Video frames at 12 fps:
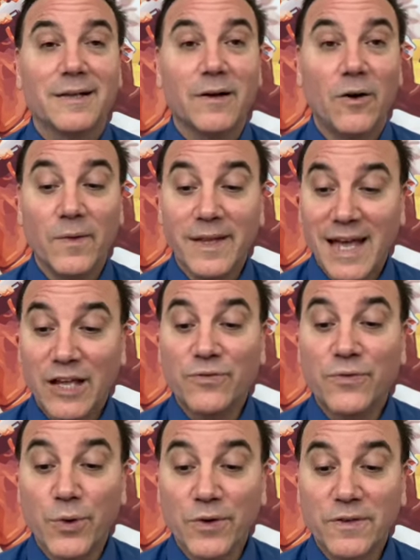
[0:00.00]
only has
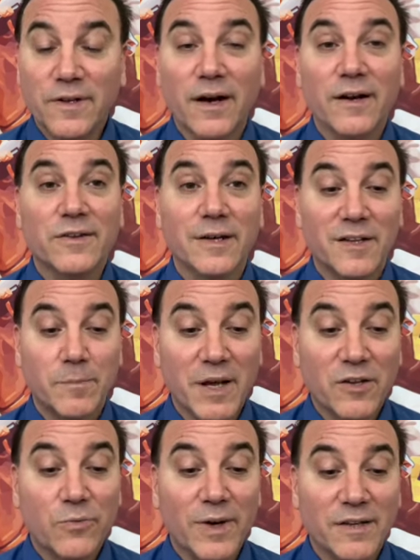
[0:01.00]
4 starts, so his
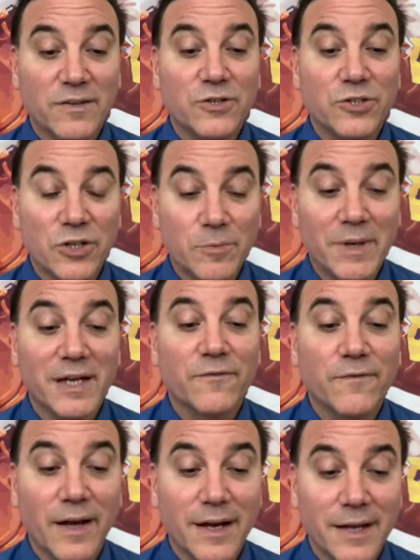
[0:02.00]
best races should be in
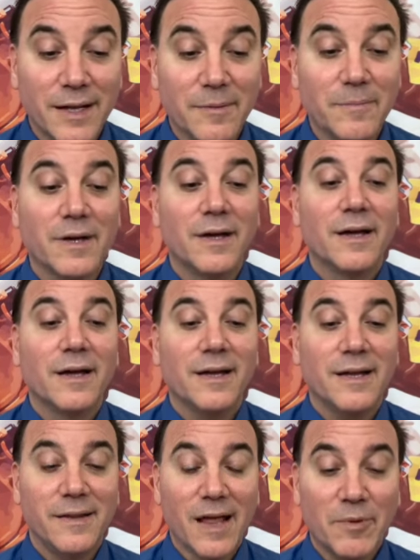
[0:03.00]
front of him.
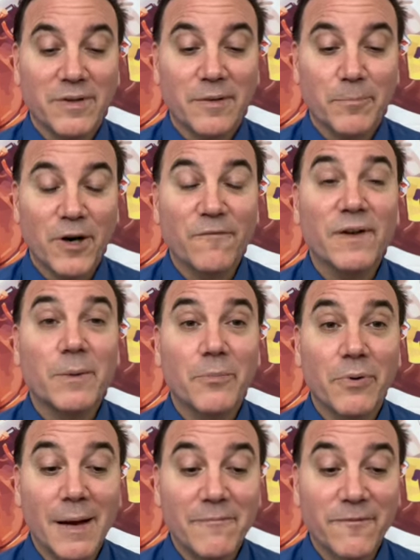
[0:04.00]
That was a perfect
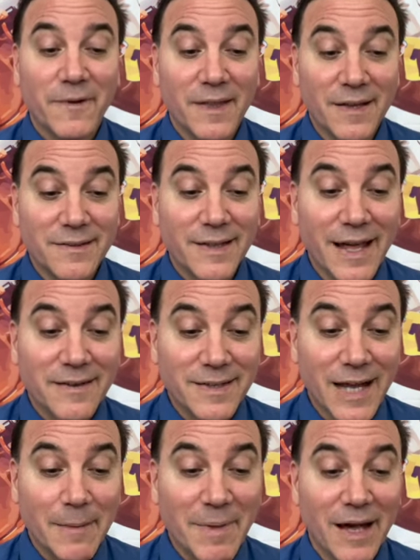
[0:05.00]
prep for this last
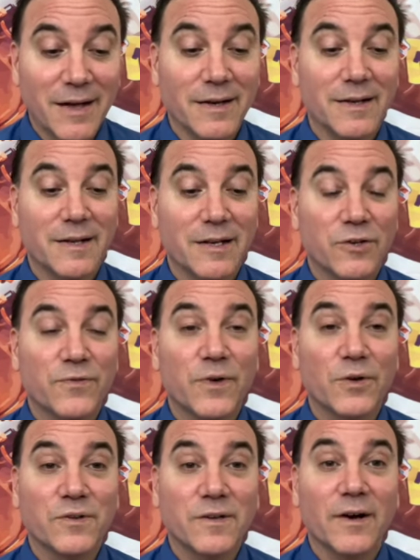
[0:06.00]
time out in his
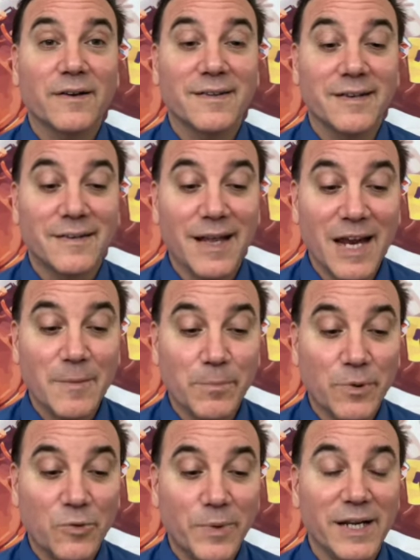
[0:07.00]
first start since
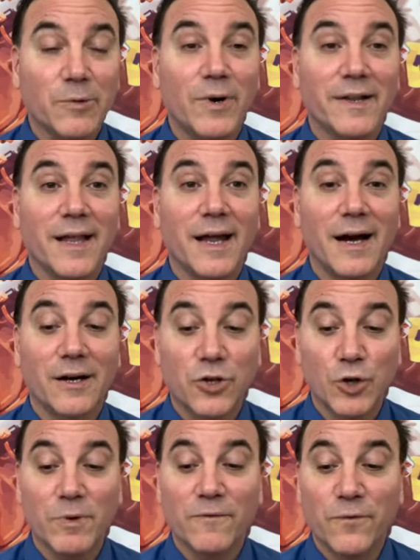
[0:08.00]
April when he won that
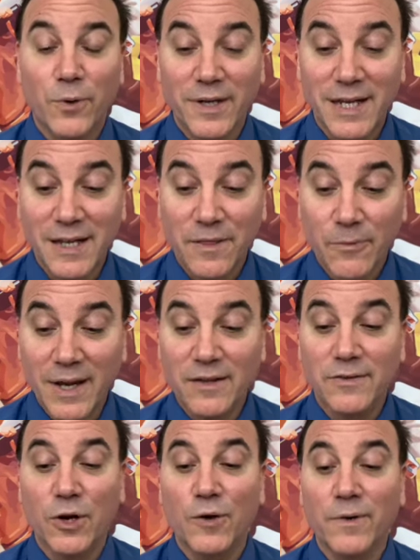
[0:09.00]
October 14th
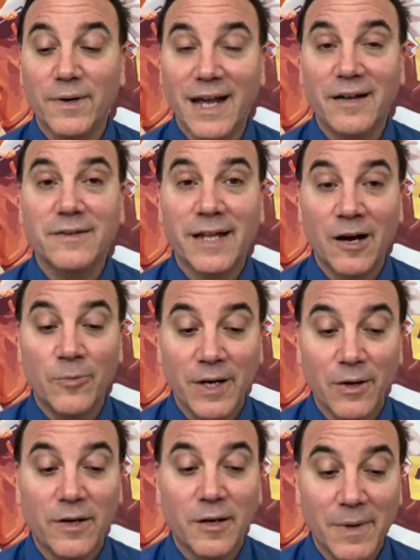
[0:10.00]
race over Next Out
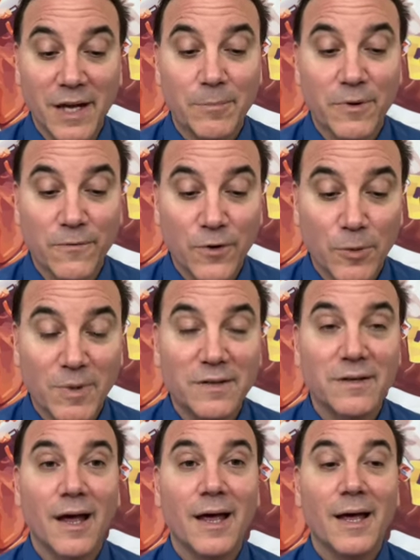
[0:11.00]
winner Command Performance.